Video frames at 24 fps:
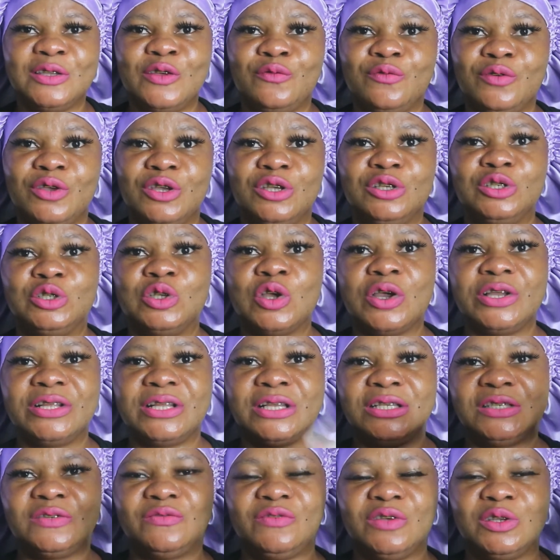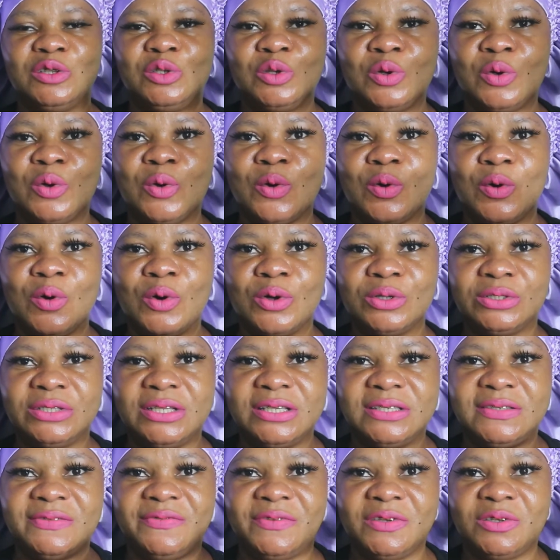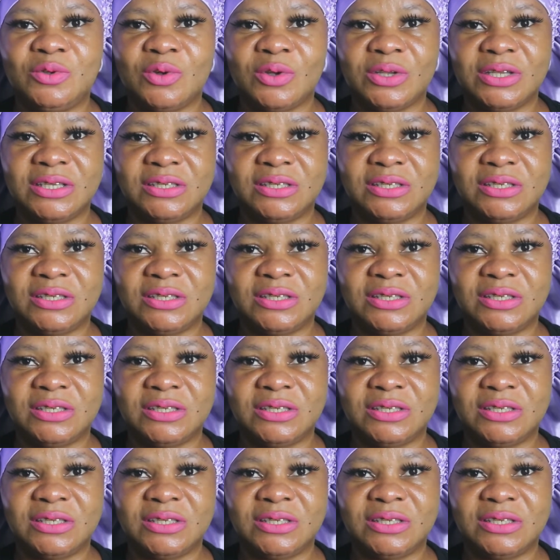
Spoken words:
if you enjoy this video or this video